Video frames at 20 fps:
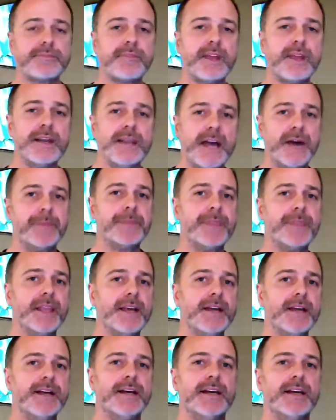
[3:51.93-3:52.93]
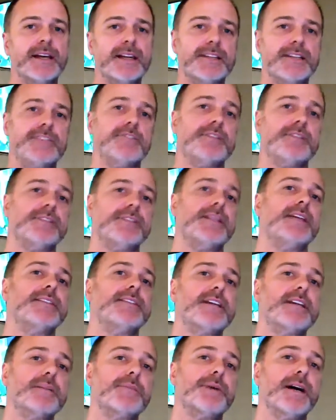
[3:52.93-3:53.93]
Now, let's look at that
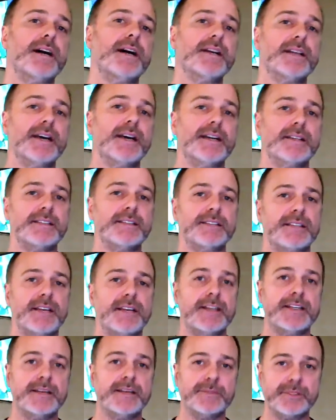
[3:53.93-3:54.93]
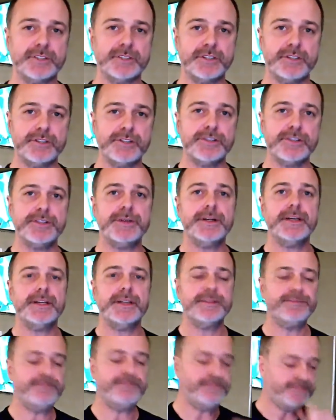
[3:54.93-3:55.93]
second part. And it said number 2,
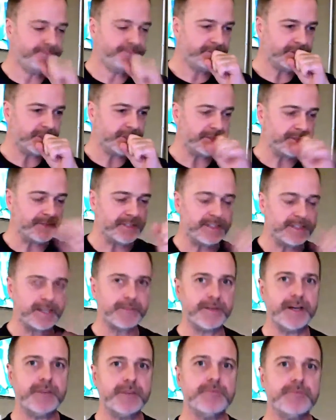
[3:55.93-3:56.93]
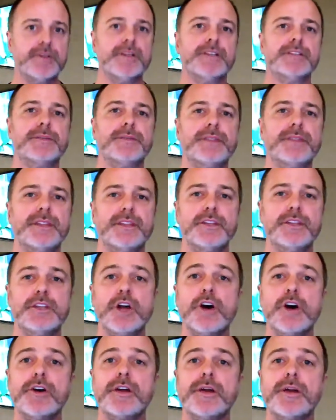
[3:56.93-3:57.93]
the second part was,
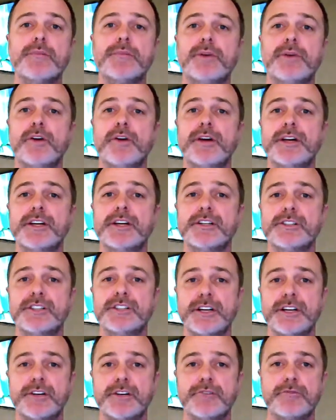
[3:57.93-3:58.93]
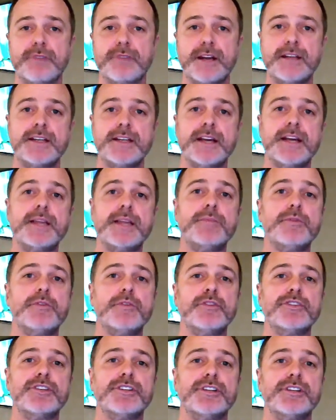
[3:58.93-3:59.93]
no employer shall rent any portion